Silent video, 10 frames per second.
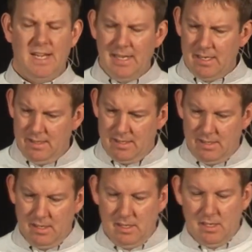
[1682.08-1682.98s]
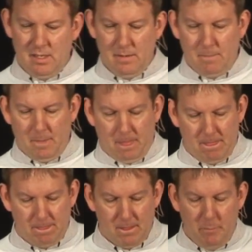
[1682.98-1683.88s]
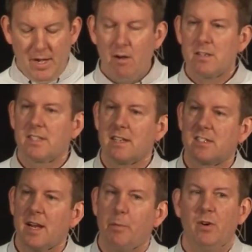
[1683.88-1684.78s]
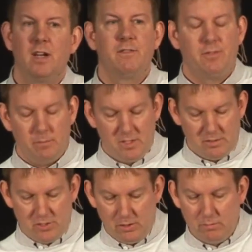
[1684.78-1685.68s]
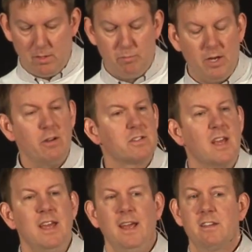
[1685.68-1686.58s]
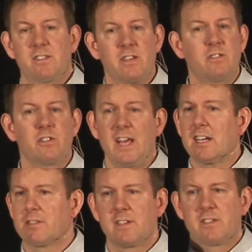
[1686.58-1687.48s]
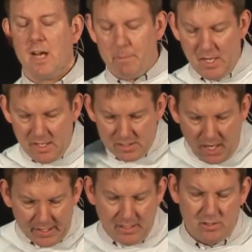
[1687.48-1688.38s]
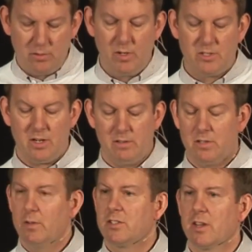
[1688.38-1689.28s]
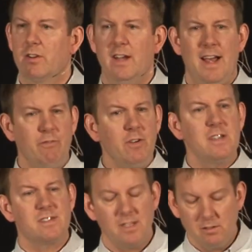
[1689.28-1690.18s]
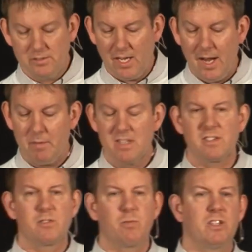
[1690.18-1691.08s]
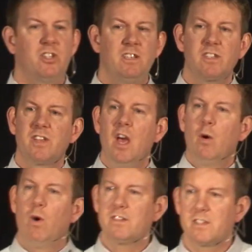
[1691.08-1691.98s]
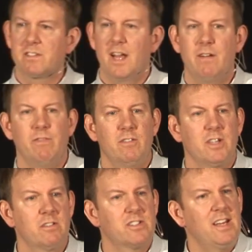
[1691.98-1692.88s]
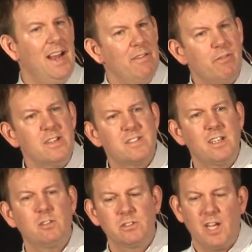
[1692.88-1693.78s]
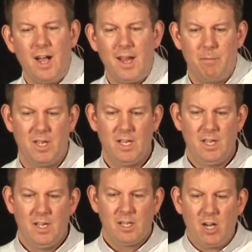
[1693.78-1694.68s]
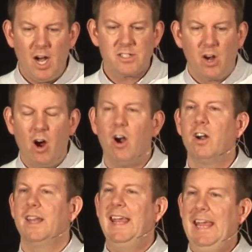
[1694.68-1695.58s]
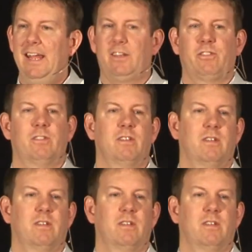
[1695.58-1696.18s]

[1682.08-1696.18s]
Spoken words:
end. Parents get separated from their children. Brothers and sisters actually stop talking to each other. And every single time, and this is what Jesus wants us to understand, every single time, God's heart aches.